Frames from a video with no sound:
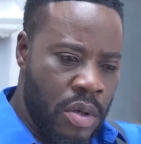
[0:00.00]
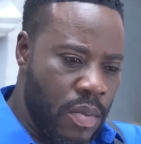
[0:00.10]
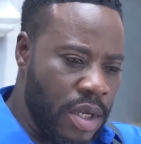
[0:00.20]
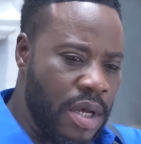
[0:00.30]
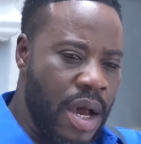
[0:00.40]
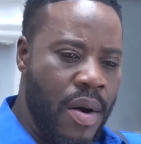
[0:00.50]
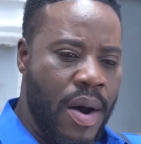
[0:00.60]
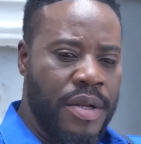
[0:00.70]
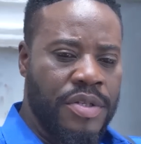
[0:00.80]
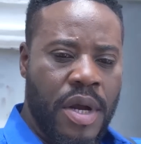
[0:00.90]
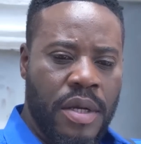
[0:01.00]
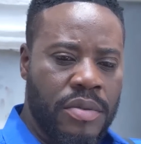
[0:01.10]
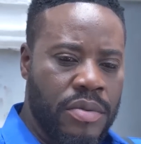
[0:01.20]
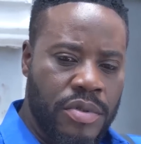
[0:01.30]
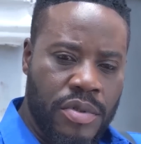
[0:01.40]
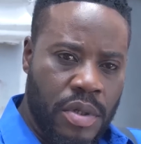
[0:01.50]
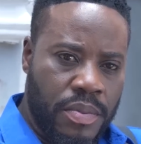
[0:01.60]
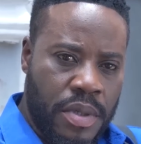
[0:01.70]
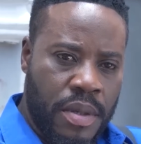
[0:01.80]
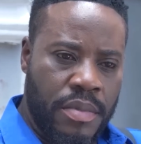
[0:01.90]
No matter how I try to stop
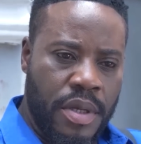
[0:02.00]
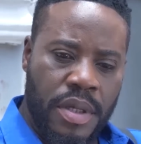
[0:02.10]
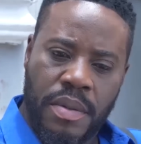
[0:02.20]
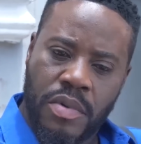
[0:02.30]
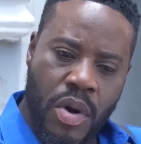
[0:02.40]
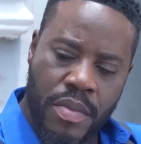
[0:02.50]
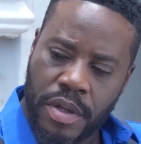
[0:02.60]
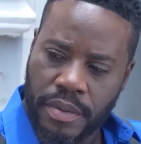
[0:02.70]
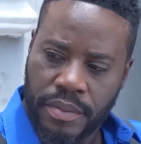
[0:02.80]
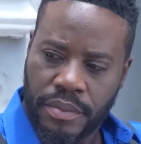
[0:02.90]
them, they keep coming.